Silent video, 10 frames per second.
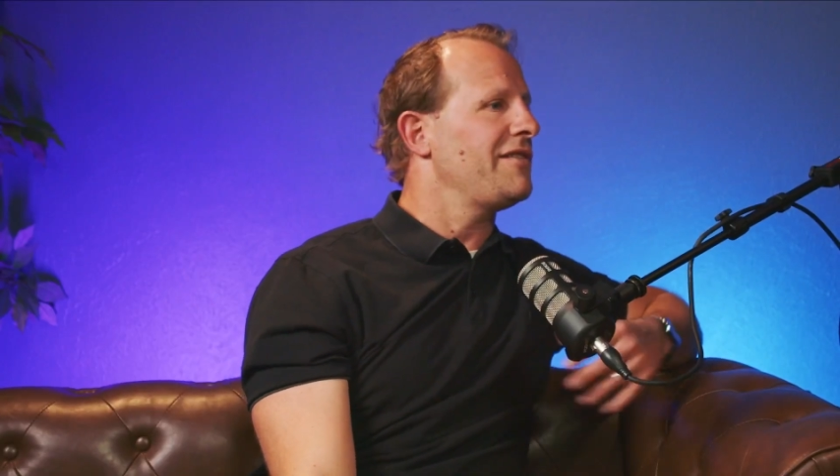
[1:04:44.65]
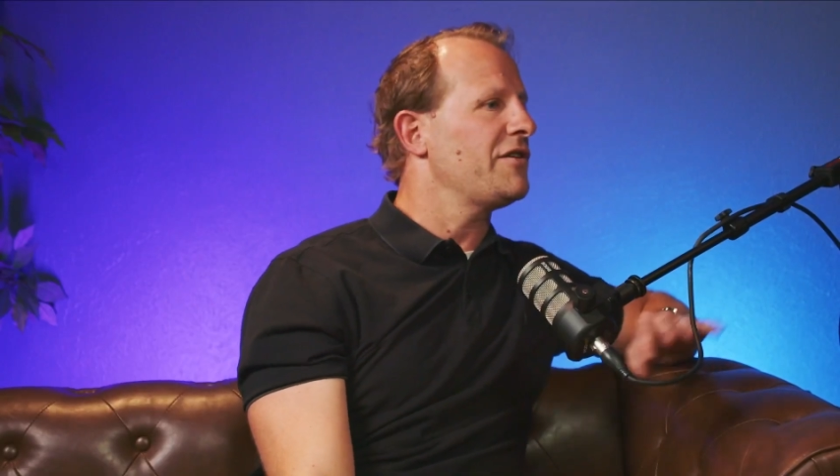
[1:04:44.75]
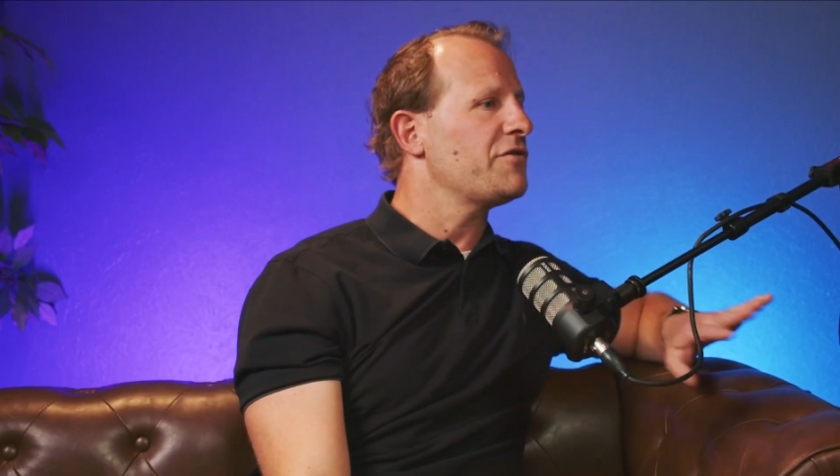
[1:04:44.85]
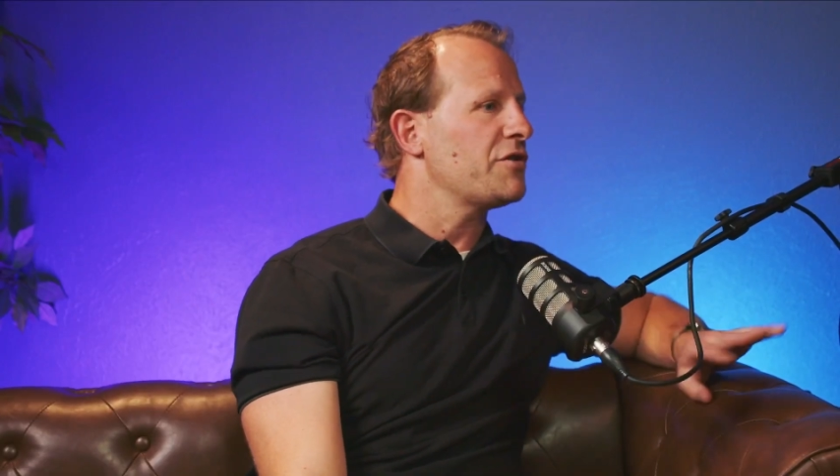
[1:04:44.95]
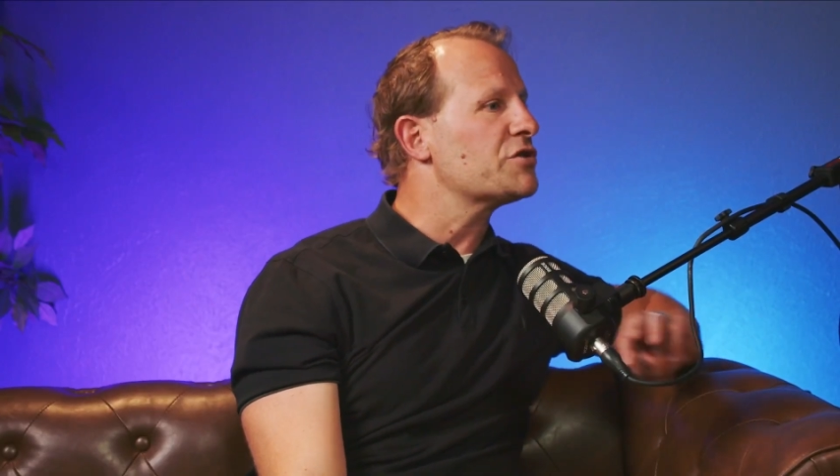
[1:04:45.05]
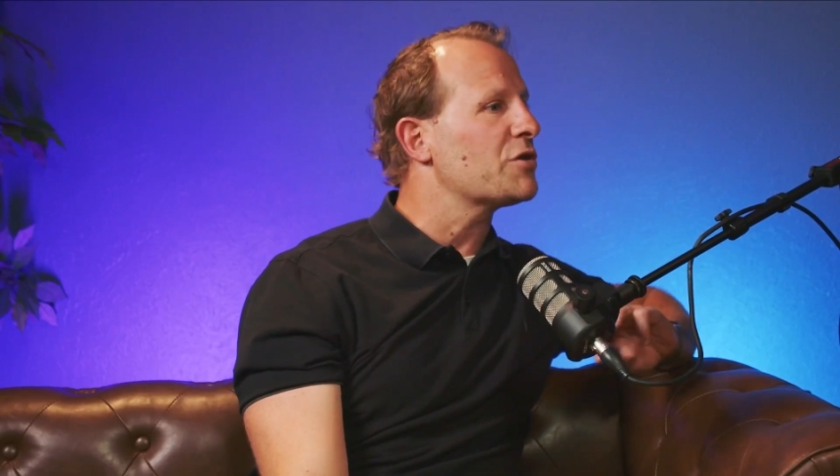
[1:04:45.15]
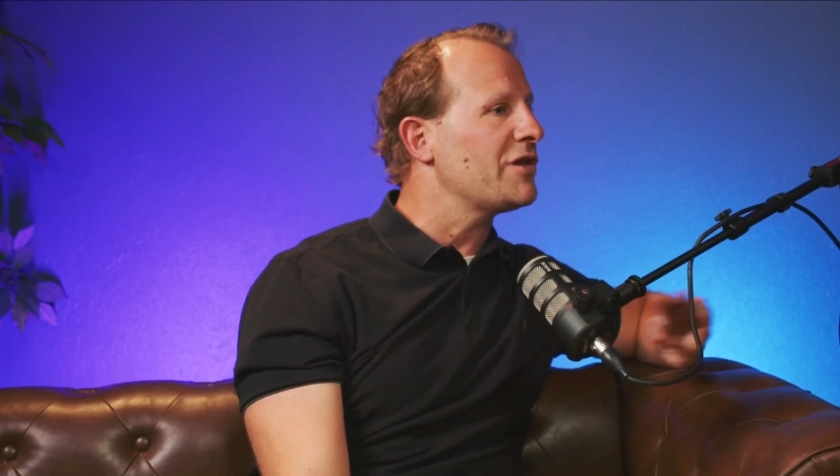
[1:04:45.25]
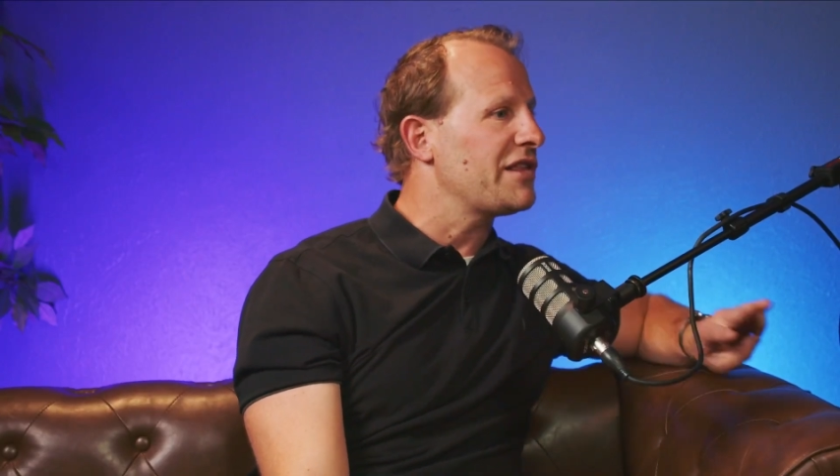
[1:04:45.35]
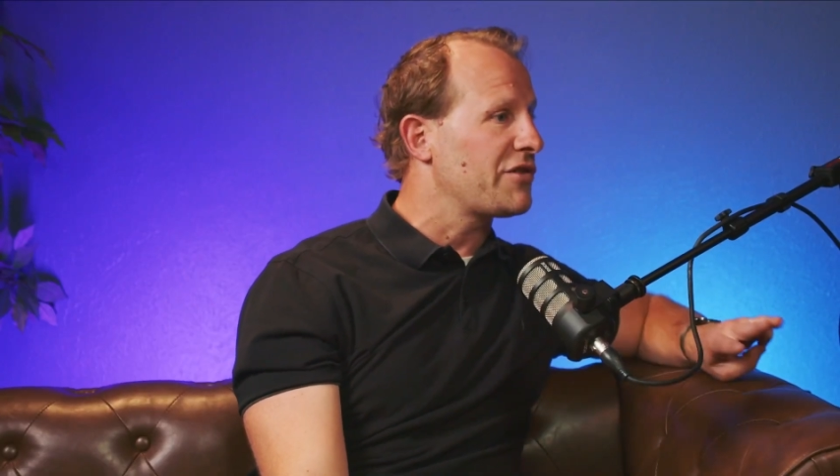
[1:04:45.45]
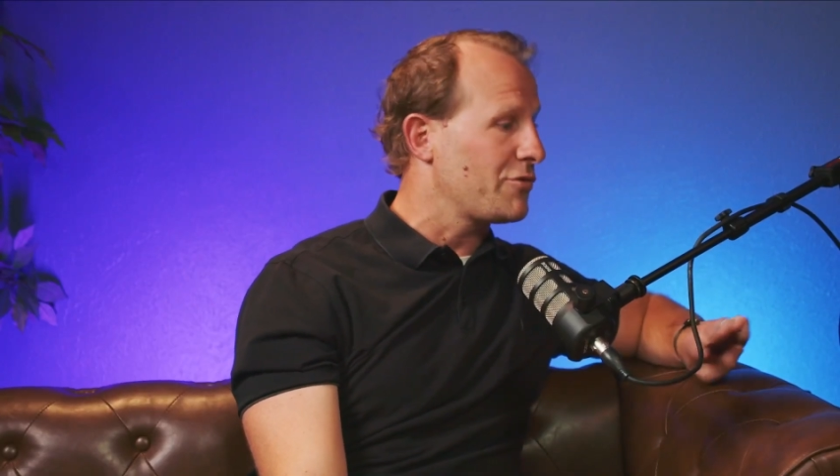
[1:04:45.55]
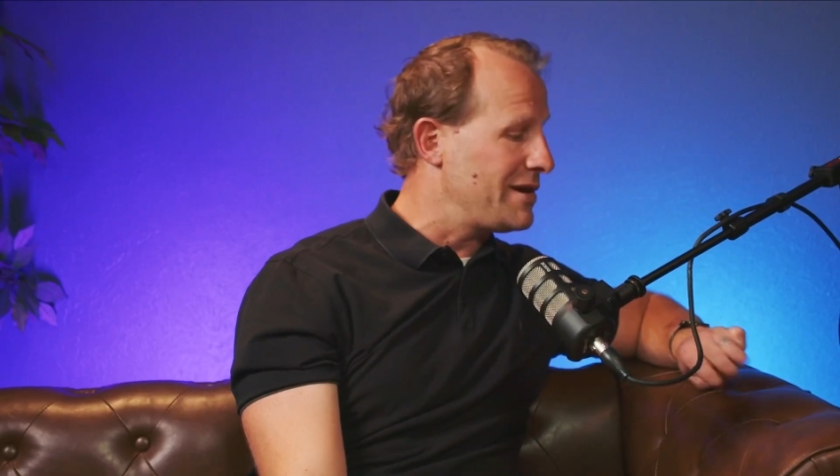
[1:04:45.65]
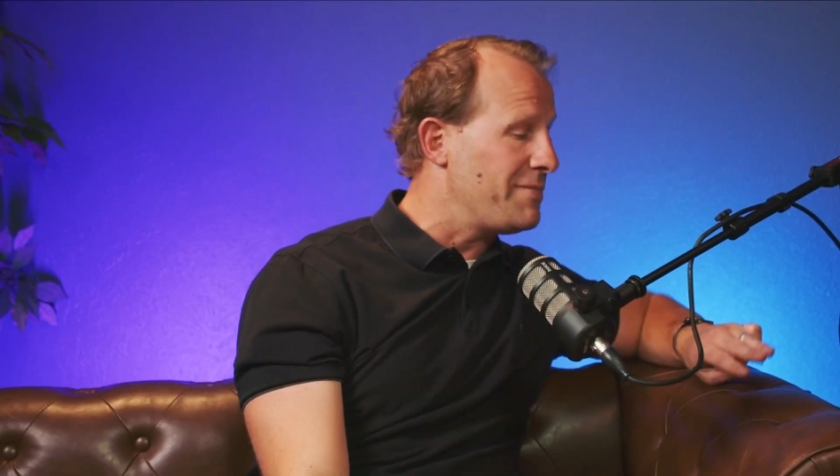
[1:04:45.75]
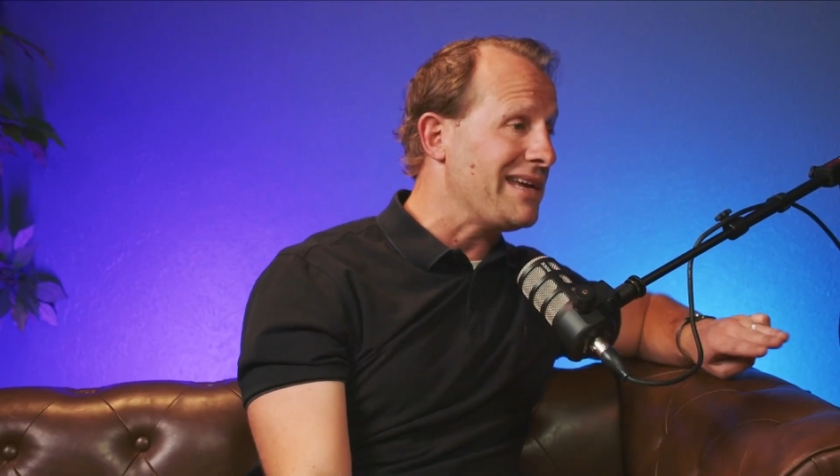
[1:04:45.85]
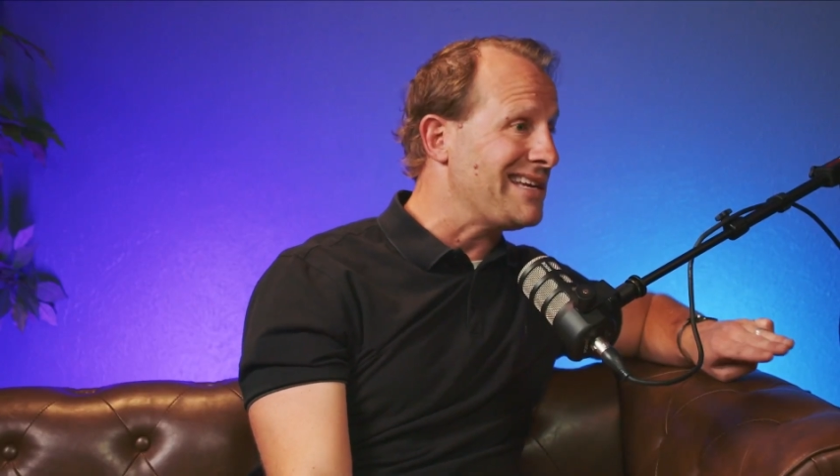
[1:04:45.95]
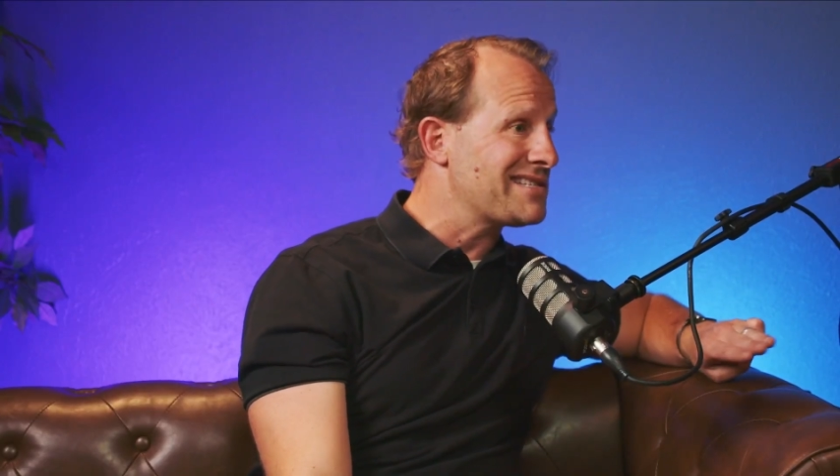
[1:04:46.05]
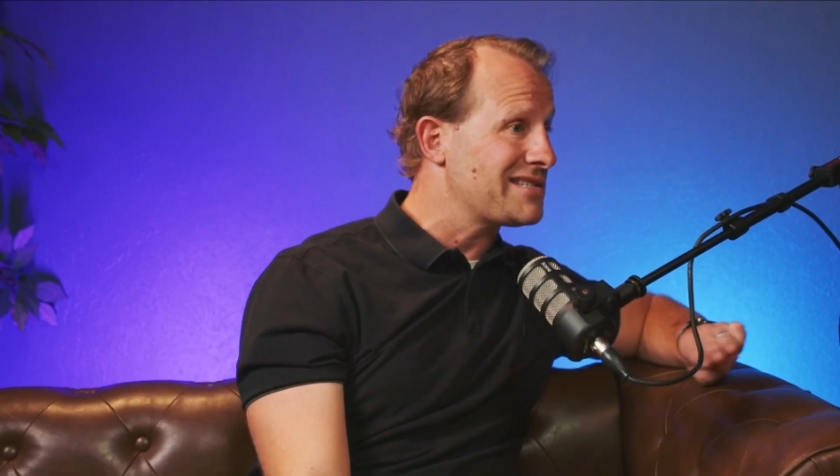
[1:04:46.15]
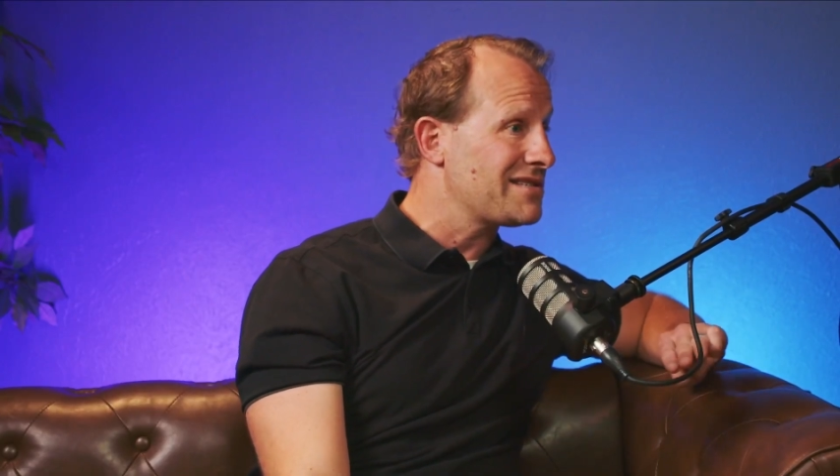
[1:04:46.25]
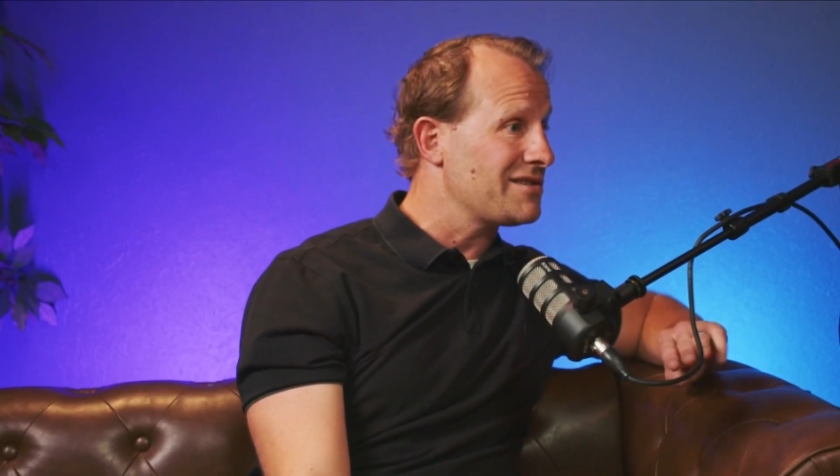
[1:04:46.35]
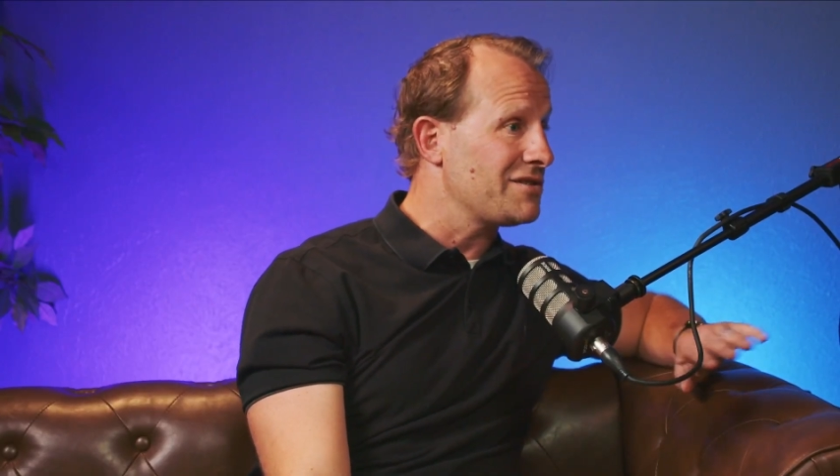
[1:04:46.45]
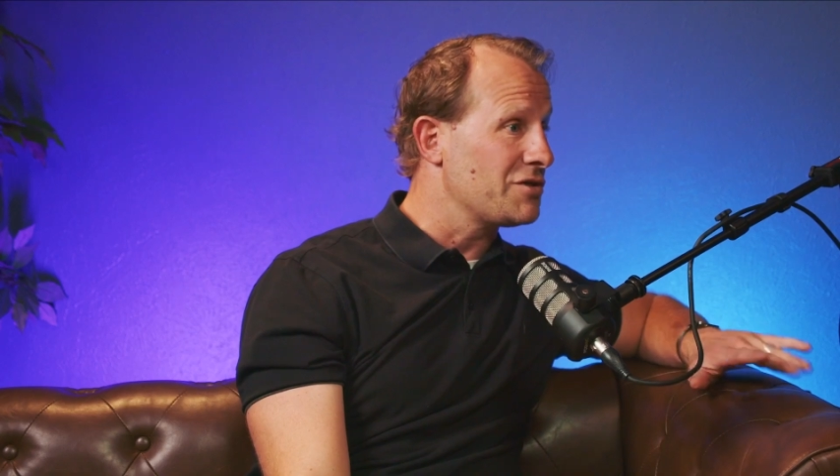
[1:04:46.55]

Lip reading: There's really three beasts: